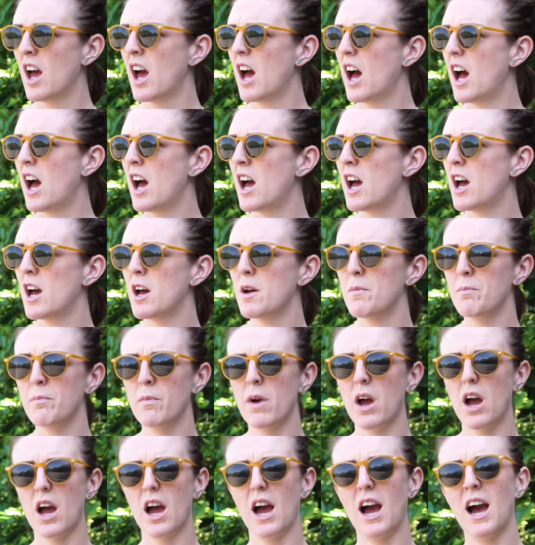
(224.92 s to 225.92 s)

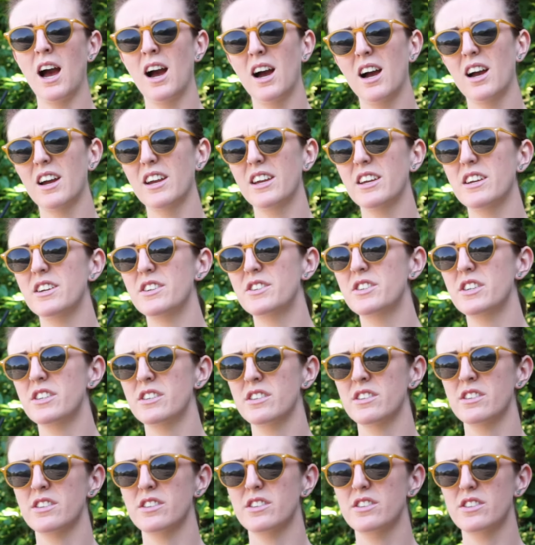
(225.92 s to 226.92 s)
I
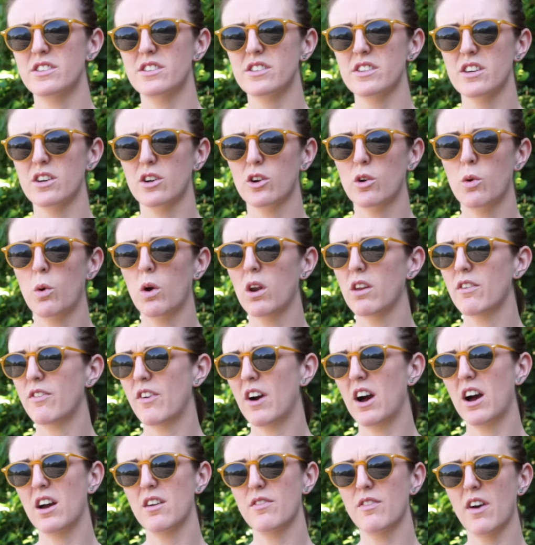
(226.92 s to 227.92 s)
didn't
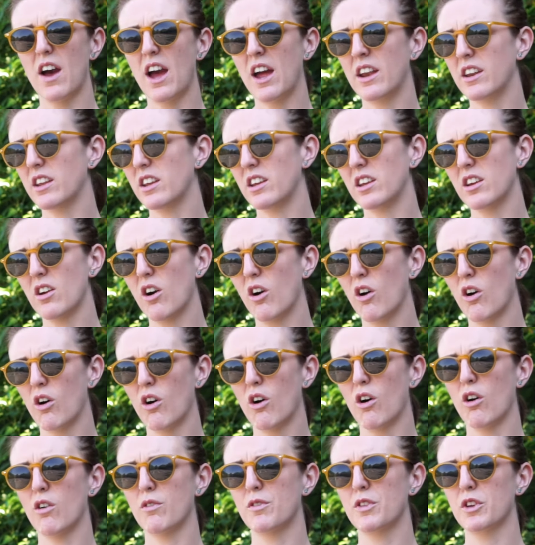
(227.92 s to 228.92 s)
qualify for any
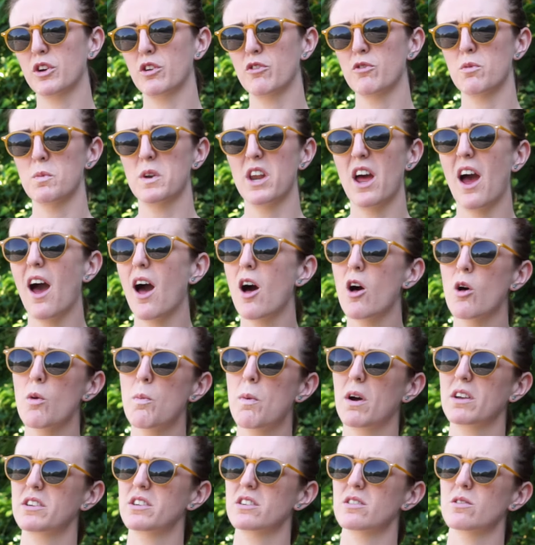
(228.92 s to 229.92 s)
of the government
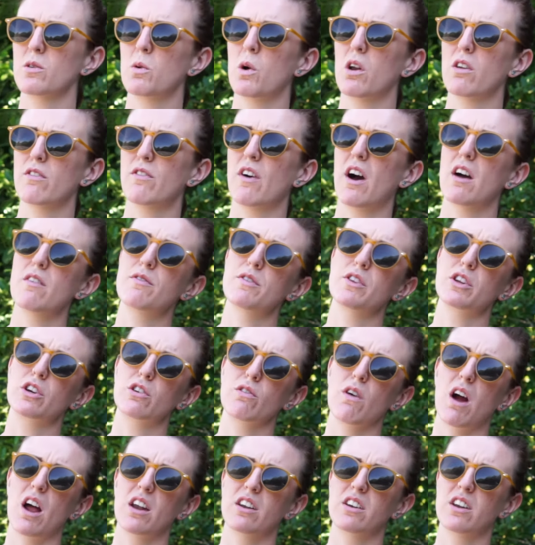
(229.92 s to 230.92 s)
help. I didn't qualify for the
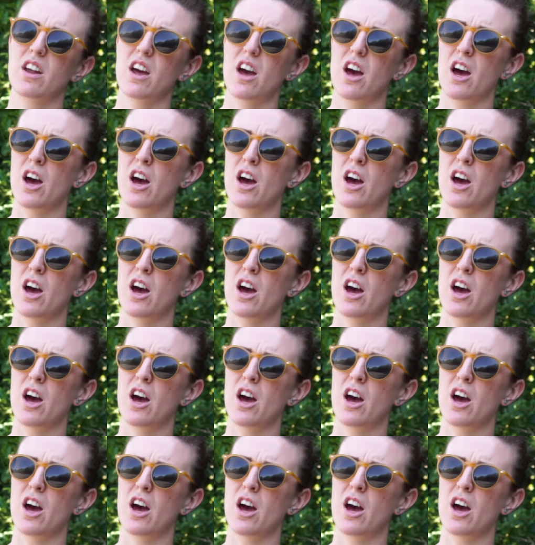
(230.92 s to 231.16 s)
grant.